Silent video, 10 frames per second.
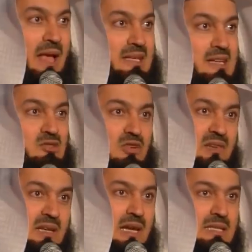I kicked
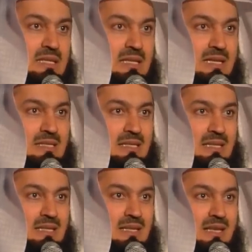off in
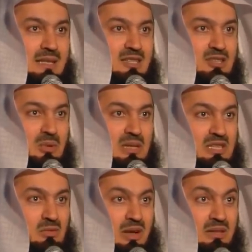1999. That's
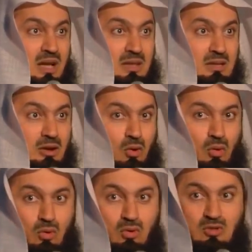21 years
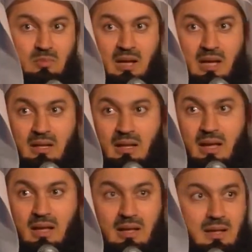ago.
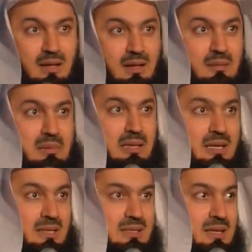SubhanAllah. My
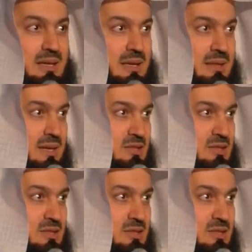kids are in